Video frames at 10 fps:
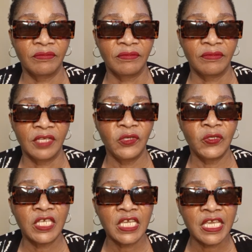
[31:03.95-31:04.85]
You see
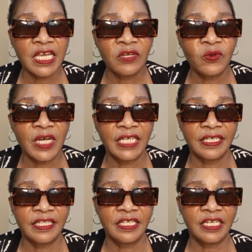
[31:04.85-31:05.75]
Gintu as a
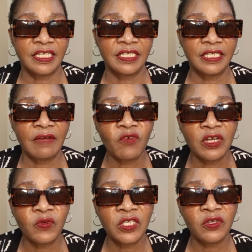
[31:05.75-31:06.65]
threat, someone who is
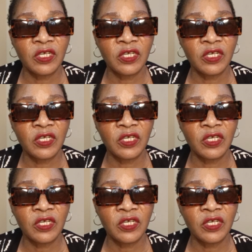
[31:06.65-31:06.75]
going to